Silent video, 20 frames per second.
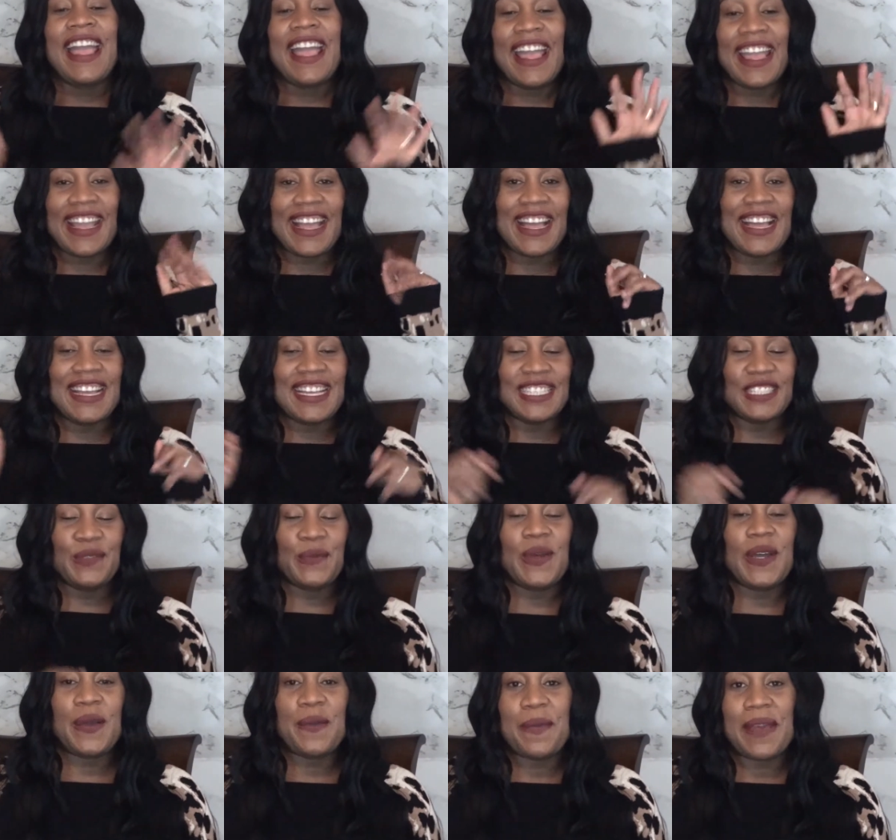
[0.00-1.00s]
Hey guys,
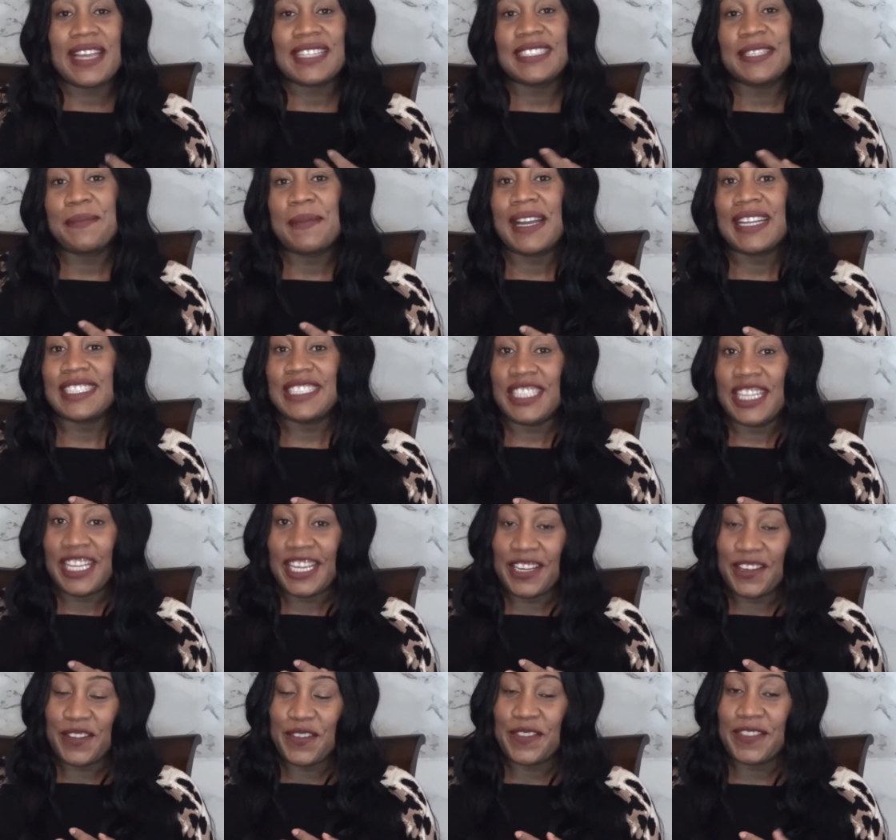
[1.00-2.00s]
welcome back to my
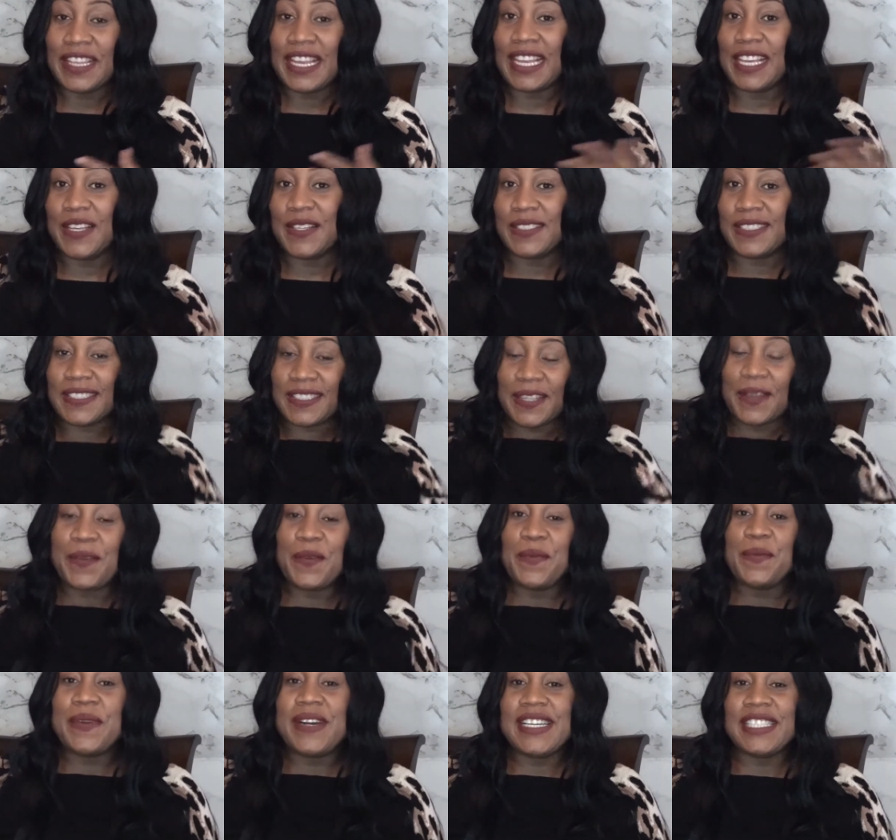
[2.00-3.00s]
channel. Thank you
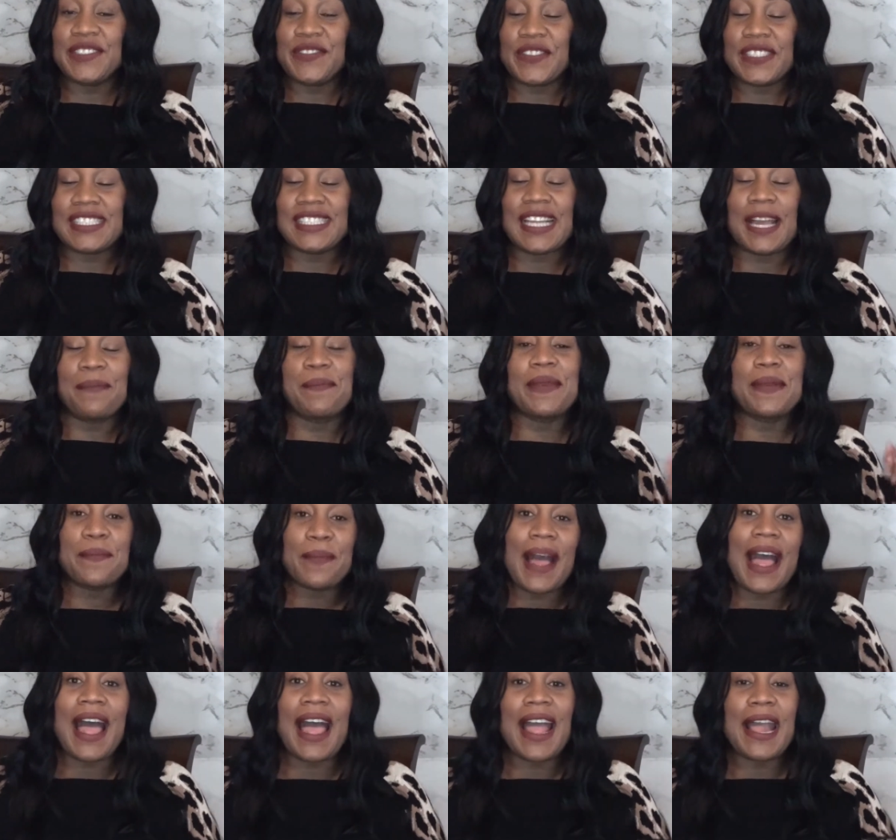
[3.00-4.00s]
so much for stopping
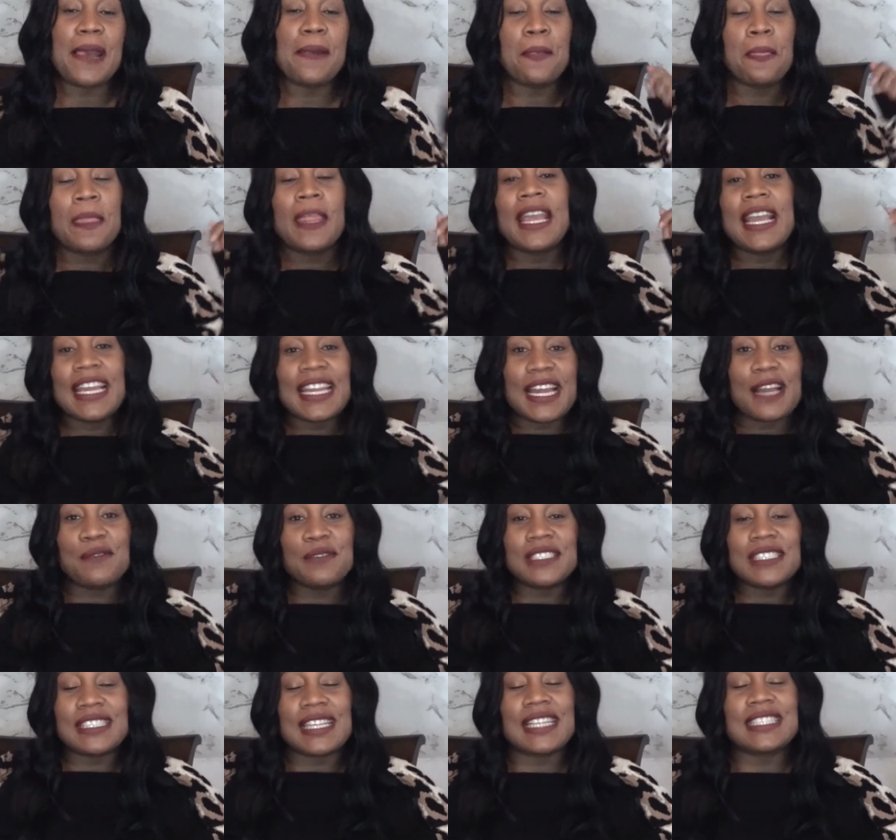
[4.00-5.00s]
by. And I
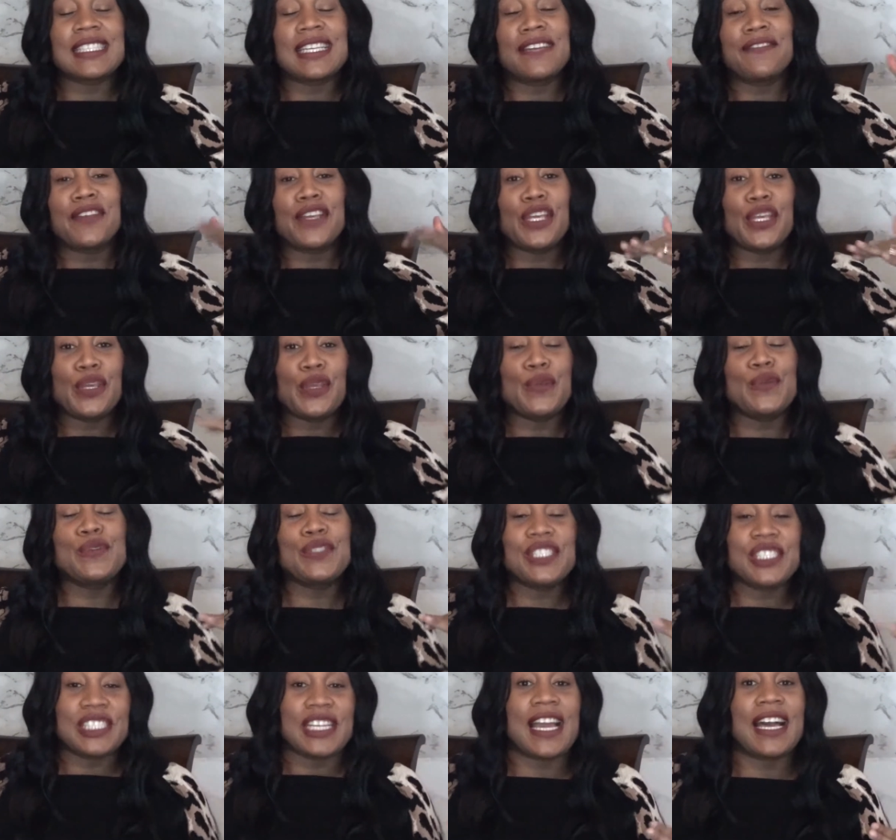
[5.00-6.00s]
would just like to give a huge
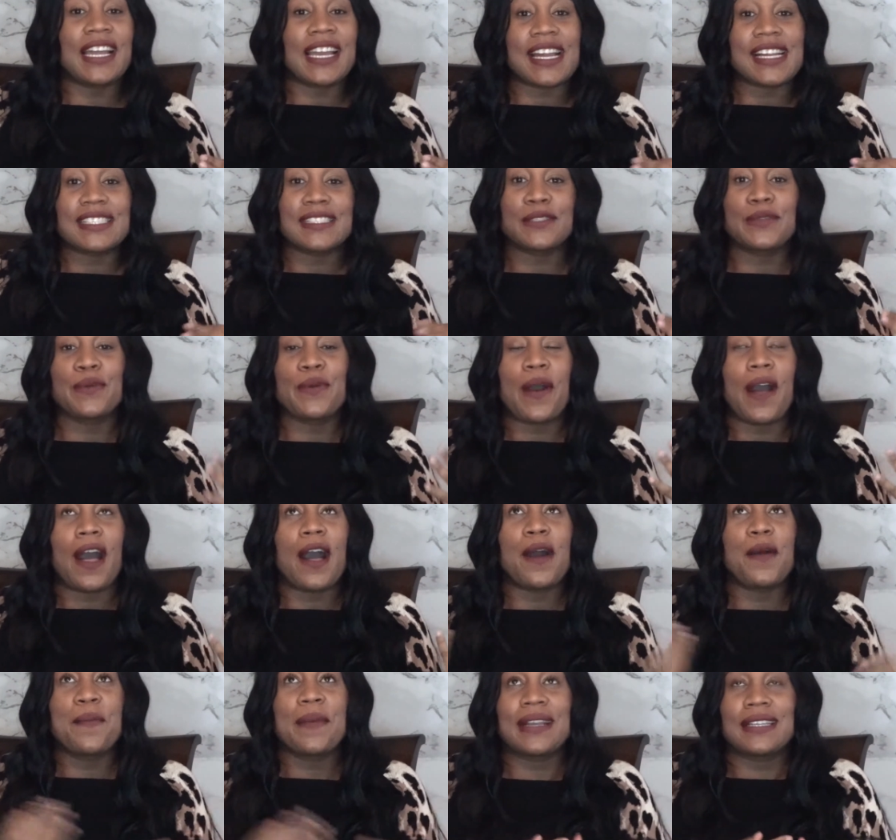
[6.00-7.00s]
shout out to
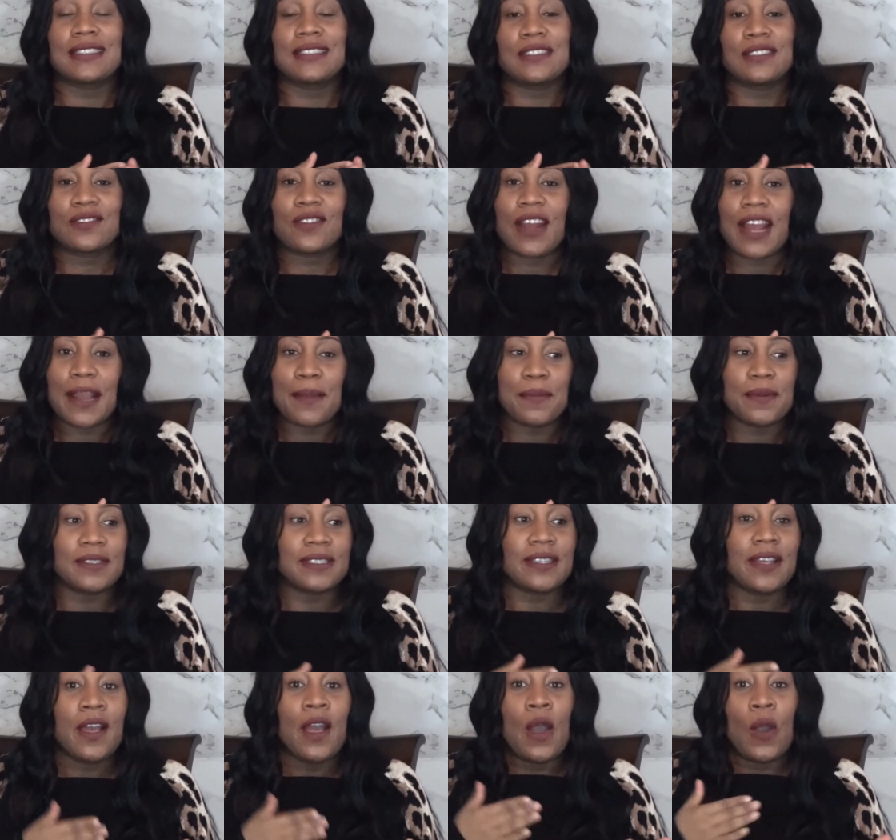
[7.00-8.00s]
all my subscribers.
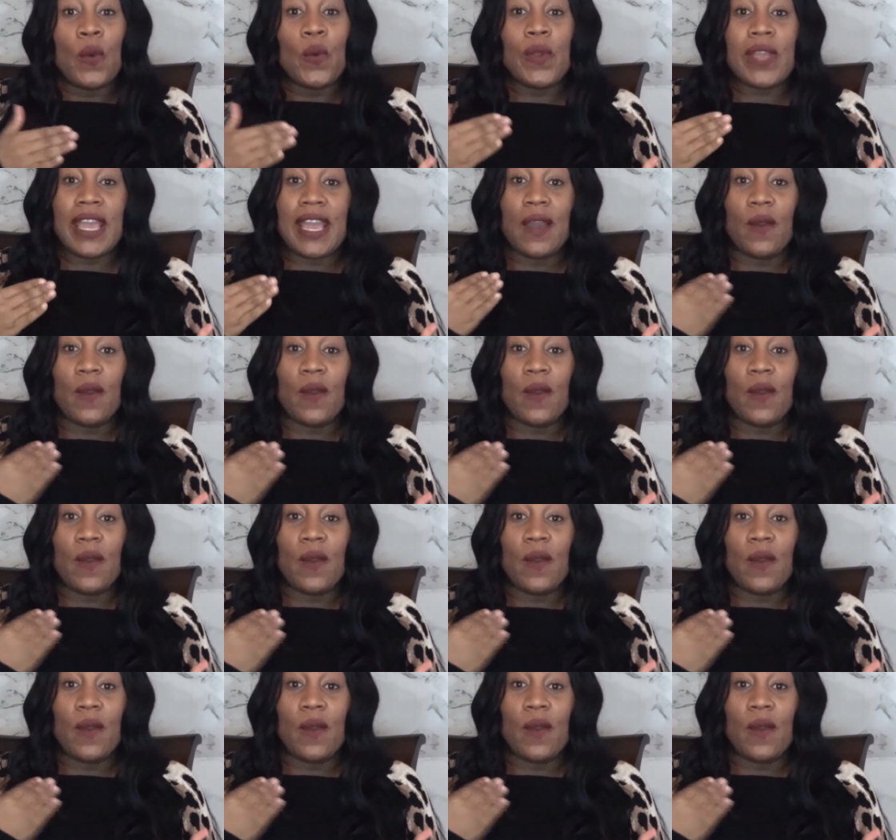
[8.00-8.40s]
We